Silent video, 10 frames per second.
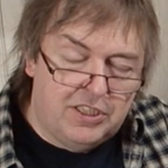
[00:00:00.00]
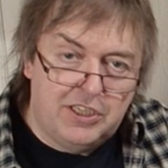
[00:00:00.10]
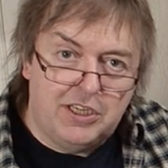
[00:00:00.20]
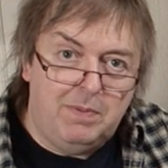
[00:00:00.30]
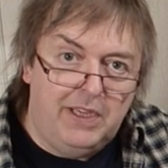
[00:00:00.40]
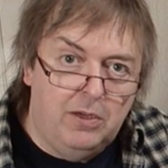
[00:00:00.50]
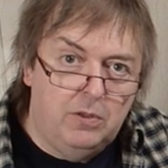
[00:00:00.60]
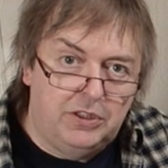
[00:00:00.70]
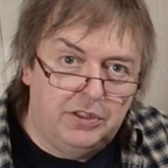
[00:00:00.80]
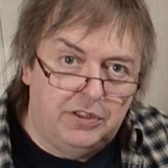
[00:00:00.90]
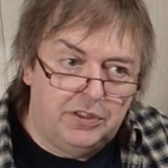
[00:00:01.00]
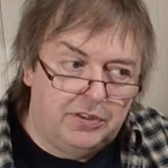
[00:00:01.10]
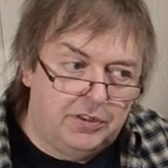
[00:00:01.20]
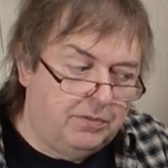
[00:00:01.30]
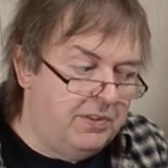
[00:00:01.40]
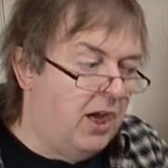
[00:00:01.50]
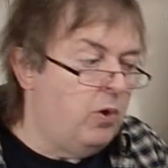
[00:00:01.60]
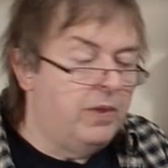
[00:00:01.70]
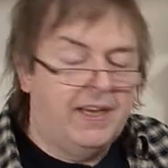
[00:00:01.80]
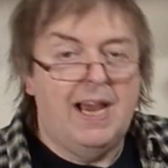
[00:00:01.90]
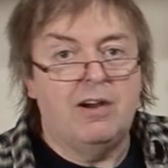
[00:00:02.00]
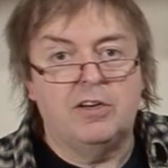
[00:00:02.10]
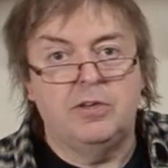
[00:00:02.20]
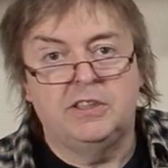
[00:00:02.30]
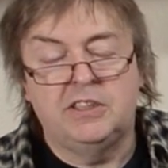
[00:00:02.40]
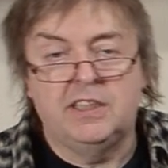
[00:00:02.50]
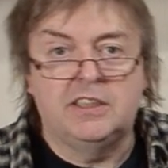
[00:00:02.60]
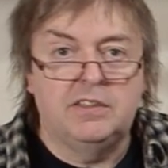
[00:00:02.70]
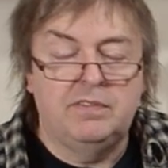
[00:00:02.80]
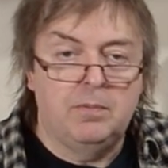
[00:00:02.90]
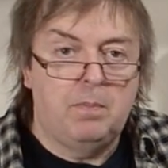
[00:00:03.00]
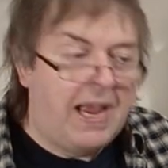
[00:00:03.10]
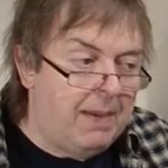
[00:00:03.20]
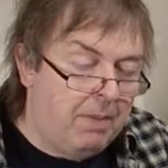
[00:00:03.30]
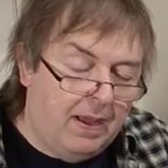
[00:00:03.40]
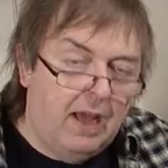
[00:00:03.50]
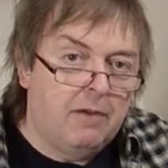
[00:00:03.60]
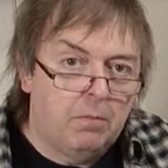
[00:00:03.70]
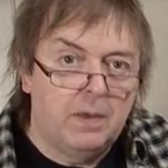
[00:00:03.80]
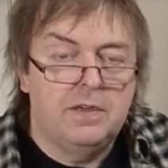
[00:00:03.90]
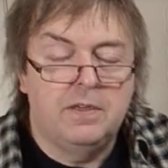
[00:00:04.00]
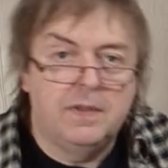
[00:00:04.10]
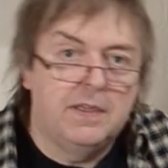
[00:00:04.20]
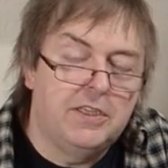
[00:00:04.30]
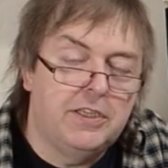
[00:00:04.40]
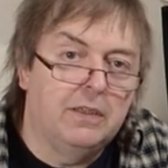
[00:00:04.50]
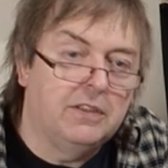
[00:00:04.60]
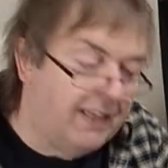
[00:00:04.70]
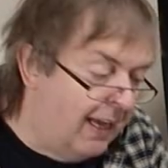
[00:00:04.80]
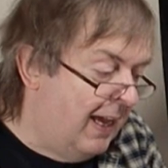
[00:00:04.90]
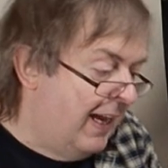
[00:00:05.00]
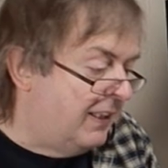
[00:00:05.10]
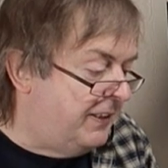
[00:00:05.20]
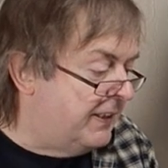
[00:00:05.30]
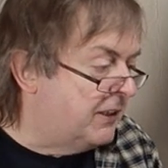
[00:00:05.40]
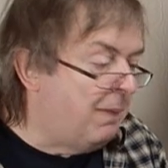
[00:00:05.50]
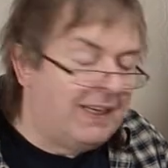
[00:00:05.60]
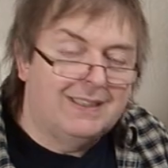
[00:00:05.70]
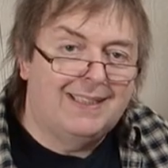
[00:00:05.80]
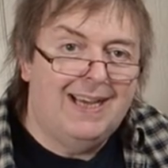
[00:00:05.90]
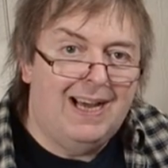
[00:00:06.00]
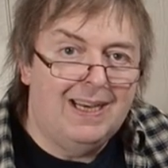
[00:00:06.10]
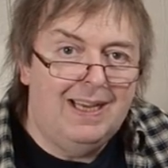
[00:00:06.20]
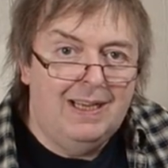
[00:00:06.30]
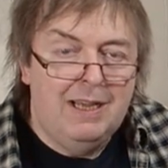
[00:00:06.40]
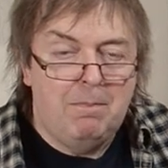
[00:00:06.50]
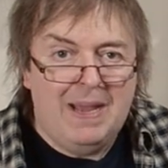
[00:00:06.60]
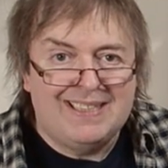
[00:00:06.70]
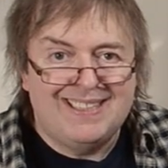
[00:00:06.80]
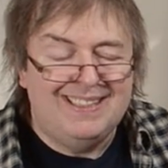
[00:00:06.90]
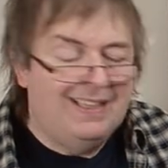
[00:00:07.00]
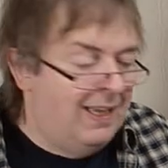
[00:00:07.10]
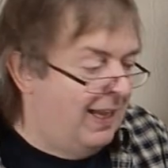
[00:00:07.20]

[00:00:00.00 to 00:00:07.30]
system uses to know the characteristics of the paper and printer that it's using. It just makes colour better.